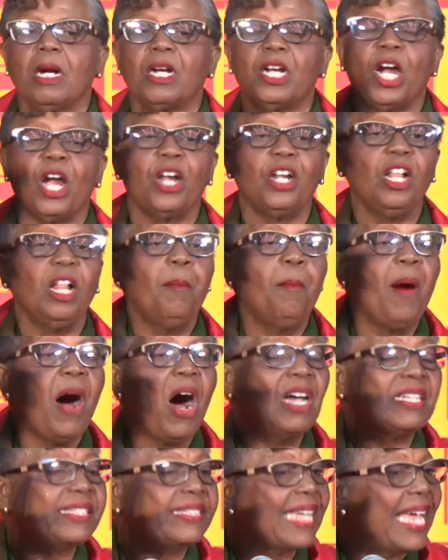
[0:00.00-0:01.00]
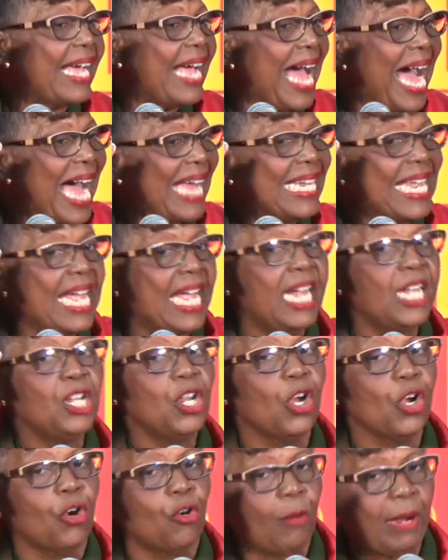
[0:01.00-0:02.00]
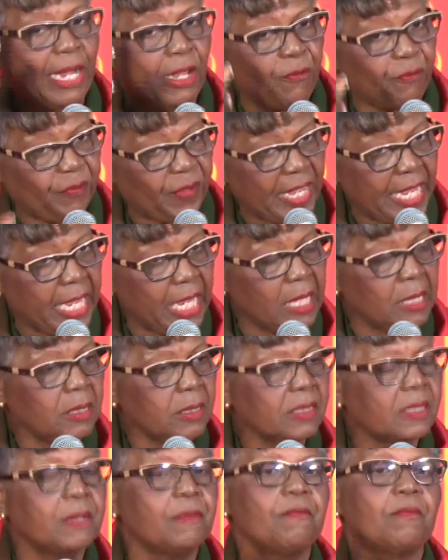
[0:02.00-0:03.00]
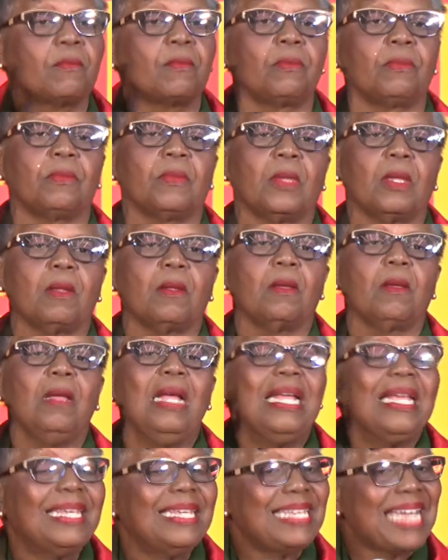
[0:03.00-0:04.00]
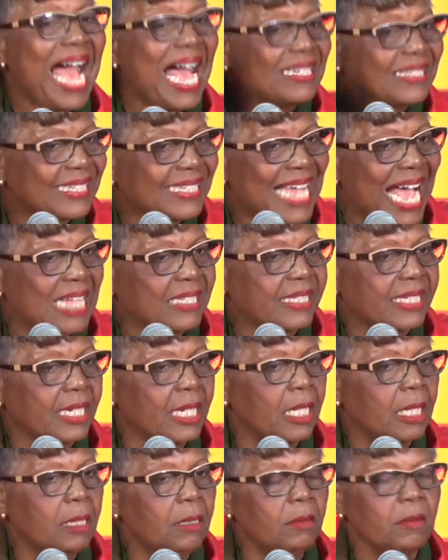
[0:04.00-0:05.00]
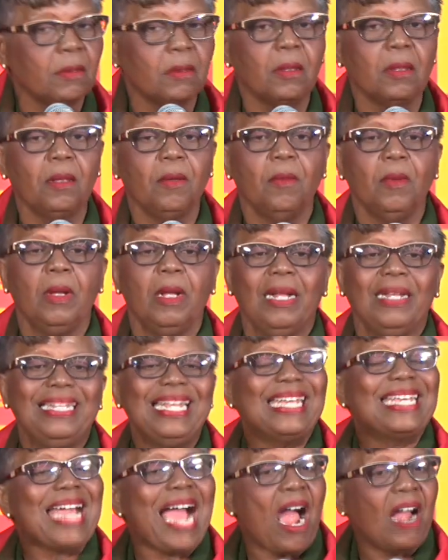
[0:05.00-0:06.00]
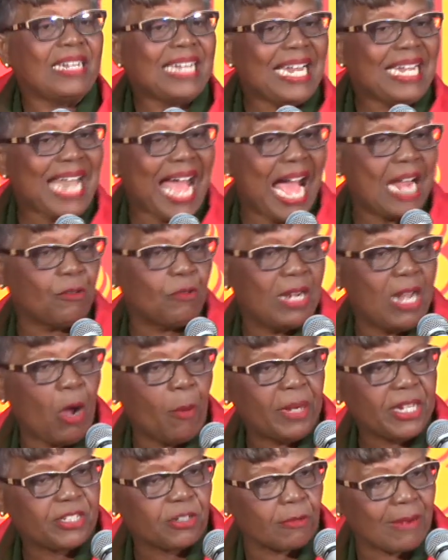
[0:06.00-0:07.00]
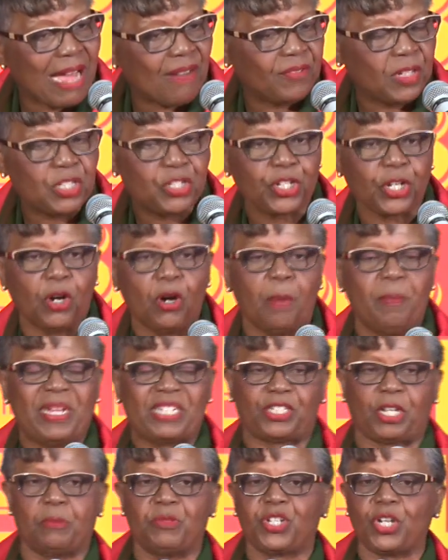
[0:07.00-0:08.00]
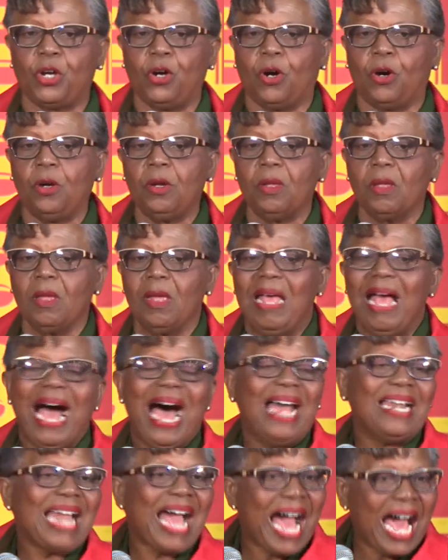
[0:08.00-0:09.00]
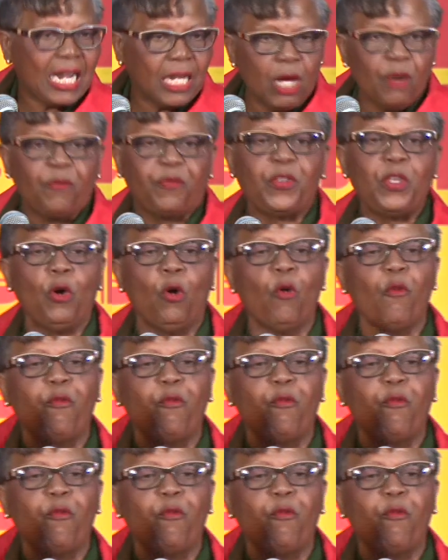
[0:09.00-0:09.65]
Colonel Bostic had in Greenfields, Cat's Castle, the Garden Land belonging to Reverend Joe, Bishop Joe, and Allen View